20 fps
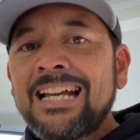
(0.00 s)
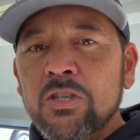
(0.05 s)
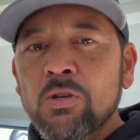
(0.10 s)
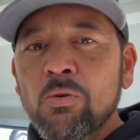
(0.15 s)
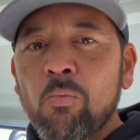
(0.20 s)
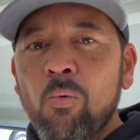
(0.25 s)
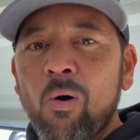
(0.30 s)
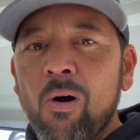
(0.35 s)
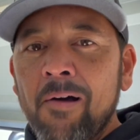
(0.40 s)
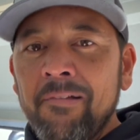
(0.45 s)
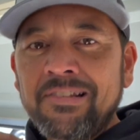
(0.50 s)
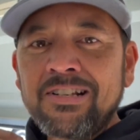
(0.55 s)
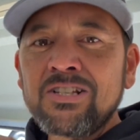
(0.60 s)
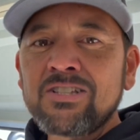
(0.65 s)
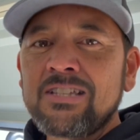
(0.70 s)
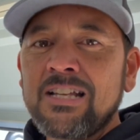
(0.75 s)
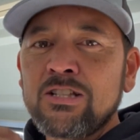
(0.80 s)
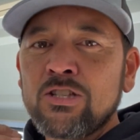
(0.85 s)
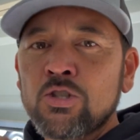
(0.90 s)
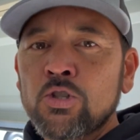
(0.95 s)
you want just
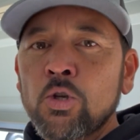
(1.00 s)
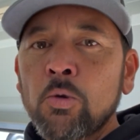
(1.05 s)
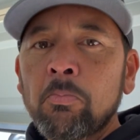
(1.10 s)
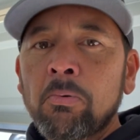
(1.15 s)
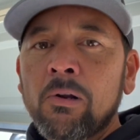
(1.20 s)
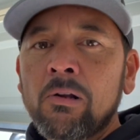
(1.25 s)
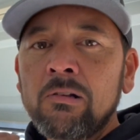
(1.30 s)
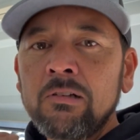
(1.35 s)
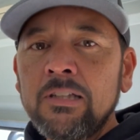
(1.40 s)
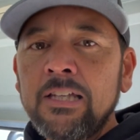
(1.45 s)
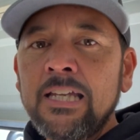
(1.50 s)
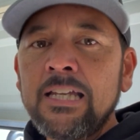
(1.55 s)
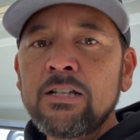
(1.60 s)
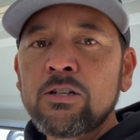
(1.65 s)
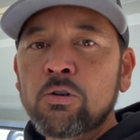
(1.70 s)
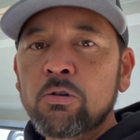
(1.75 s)
that super clean,